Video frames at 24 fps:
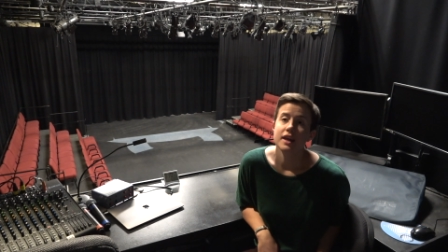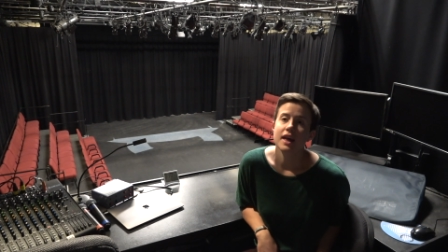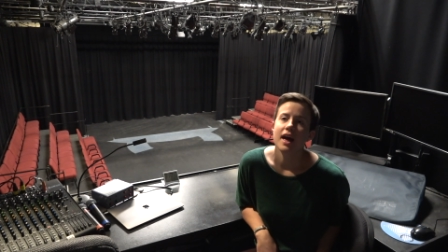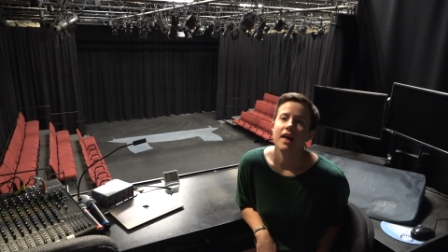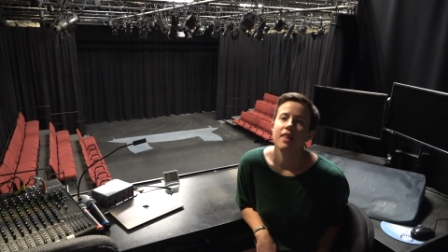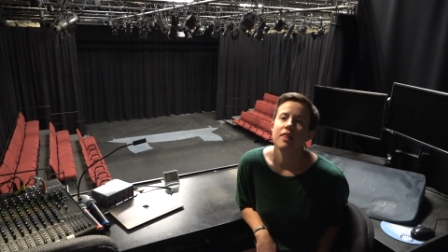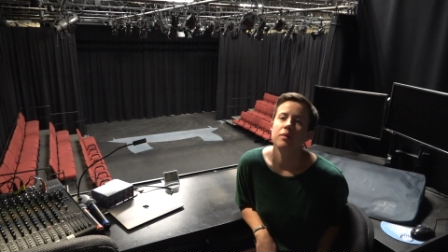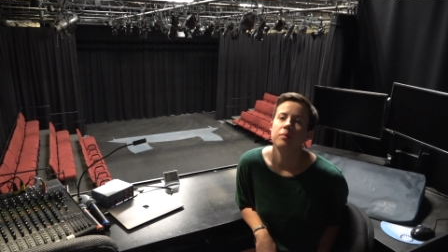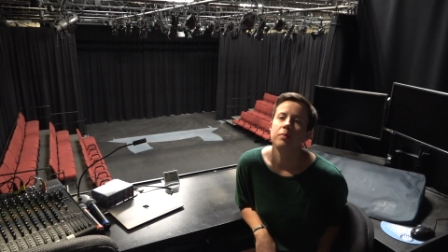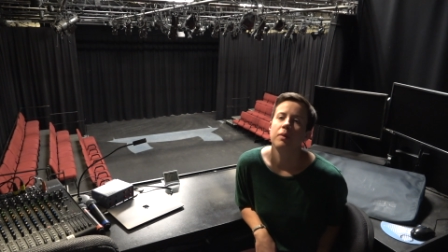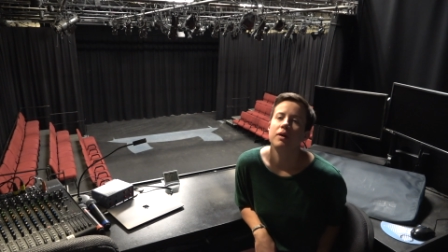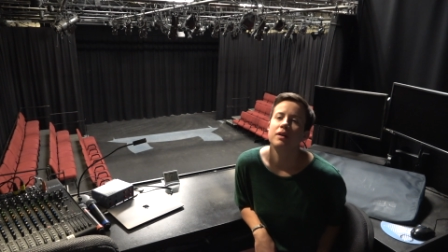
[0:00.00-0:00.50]
Yeah,
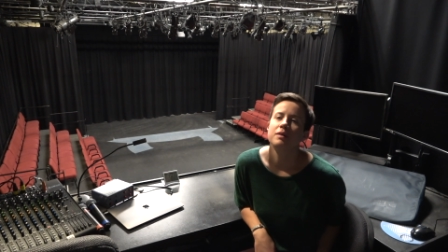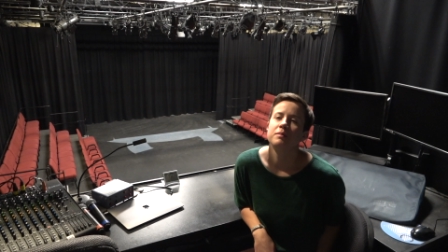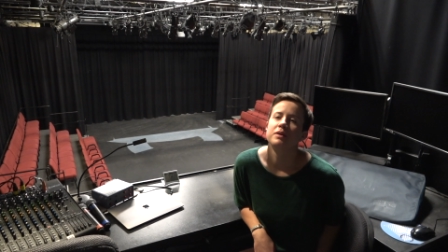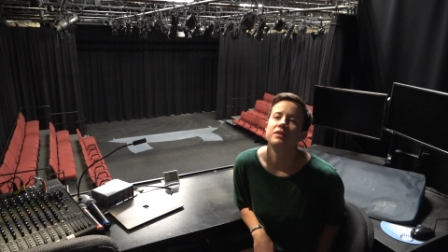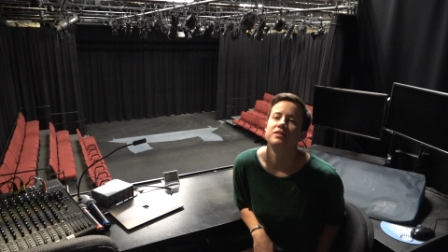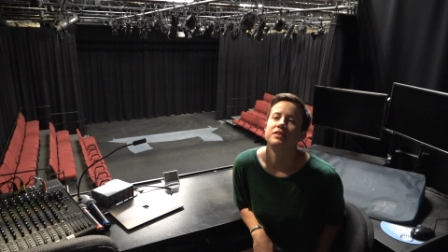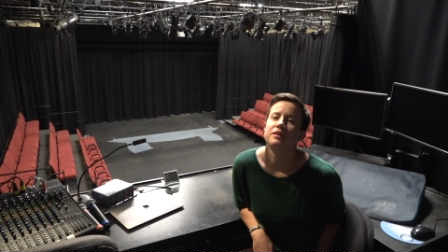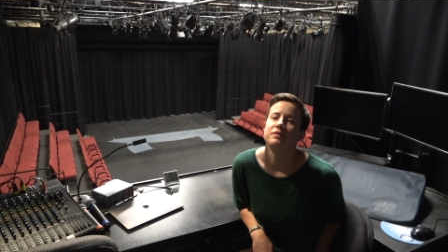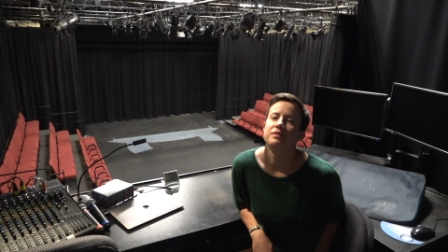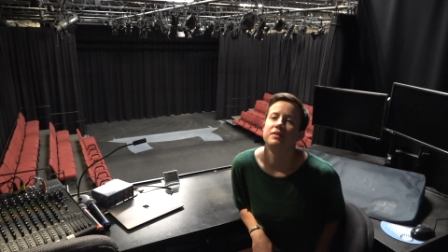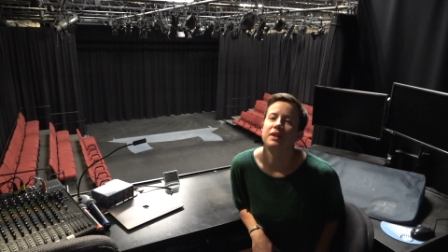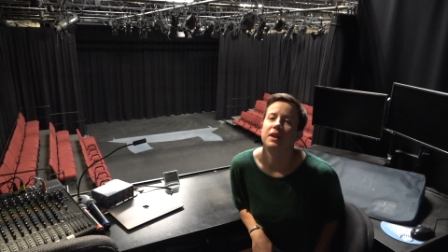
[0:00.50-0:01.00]
the part of
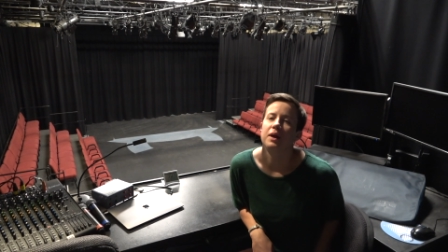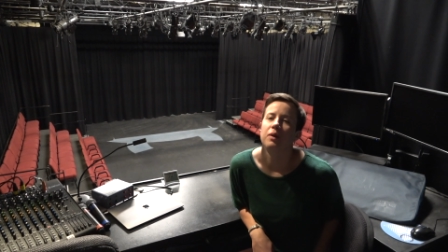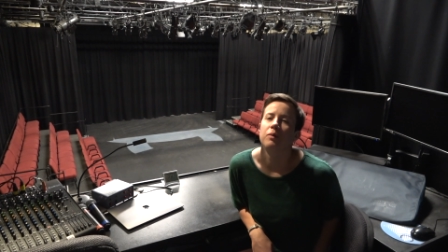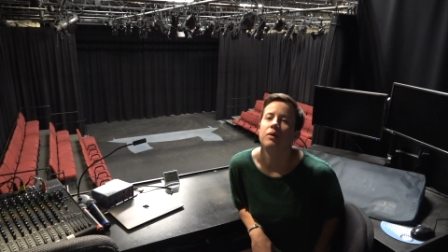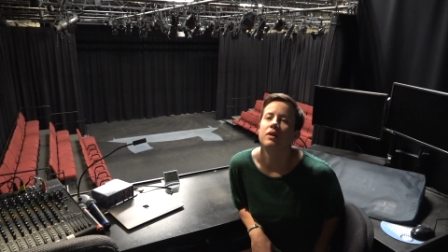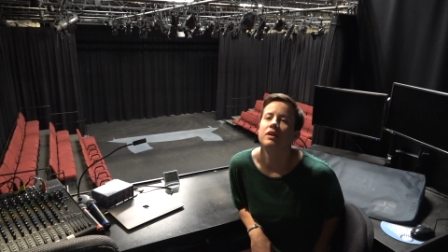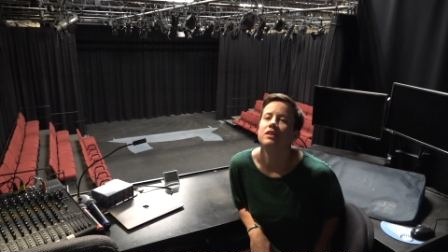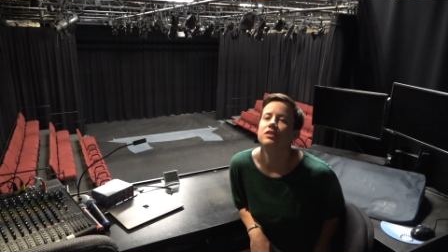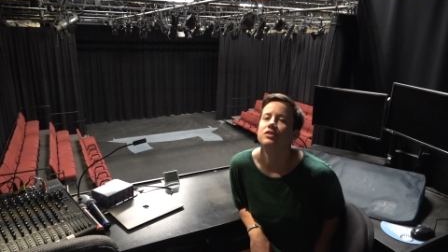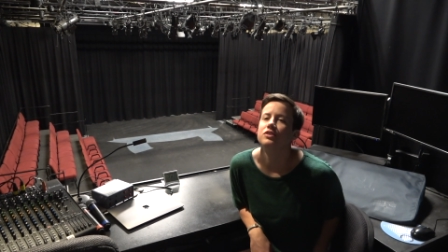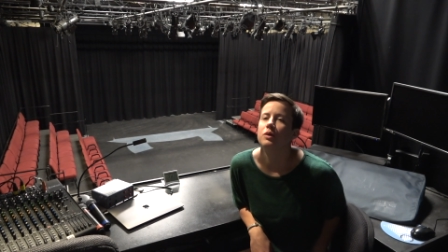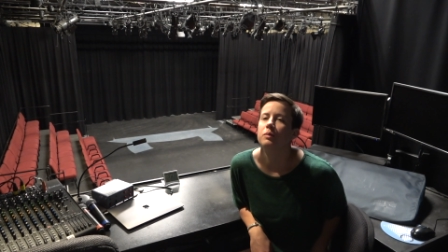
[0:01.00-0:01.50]
myself that I
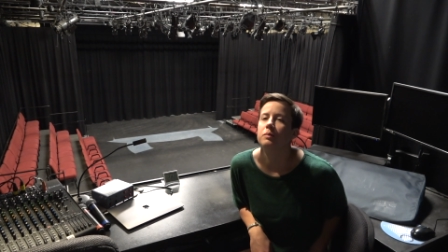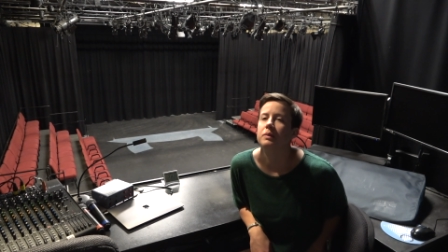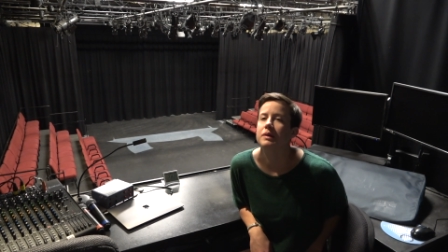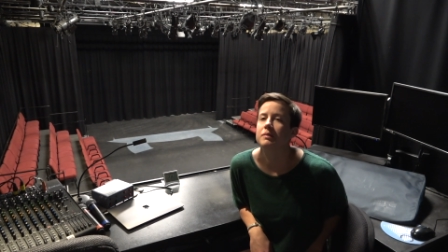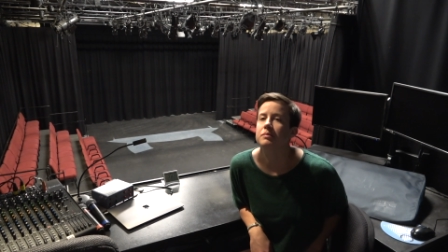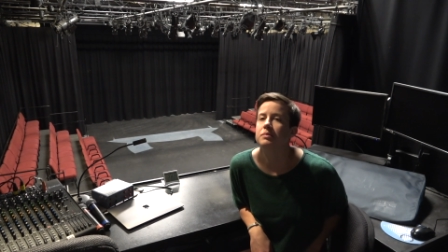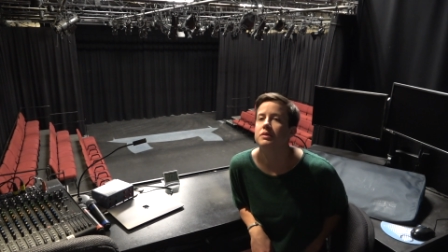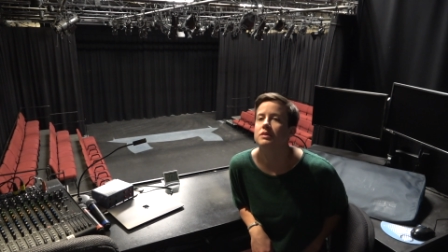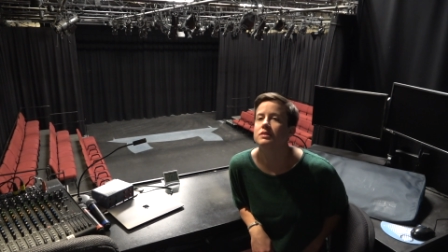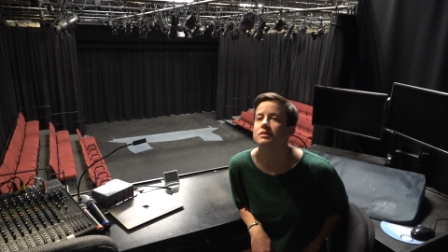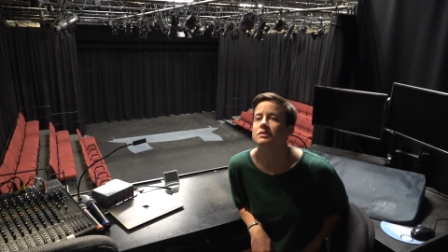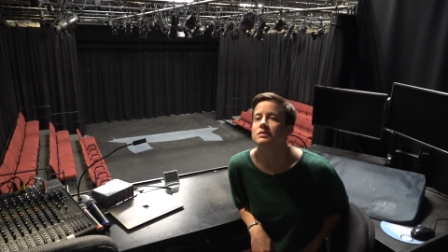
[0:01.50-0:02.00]
want to show
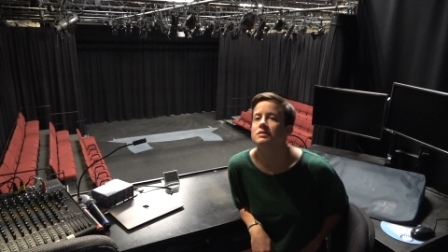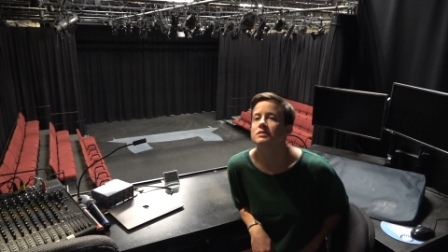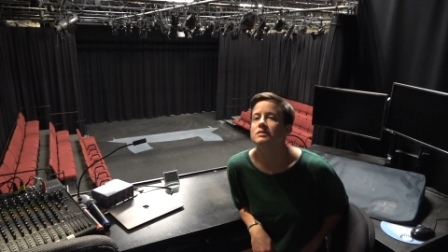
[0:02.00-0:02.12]
people.